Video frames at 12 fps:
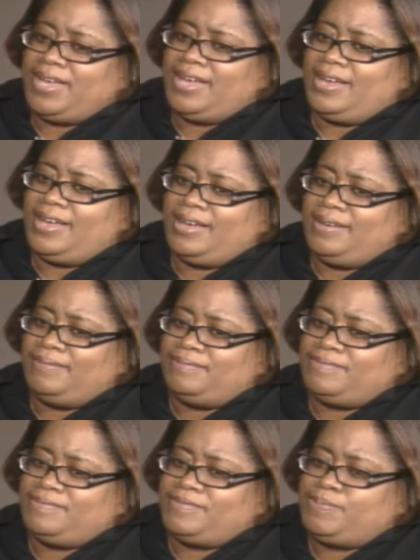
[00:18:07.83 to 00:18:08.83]
uh,
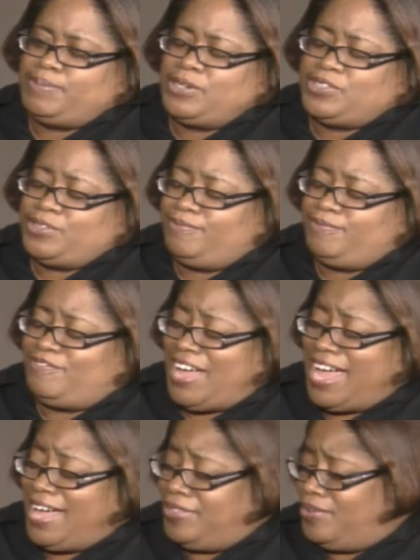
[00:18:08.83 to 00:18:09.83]
spiritual
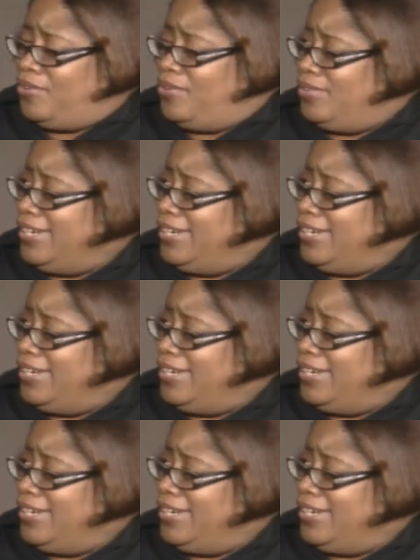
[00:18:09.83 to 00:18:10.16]
father mm-hmm.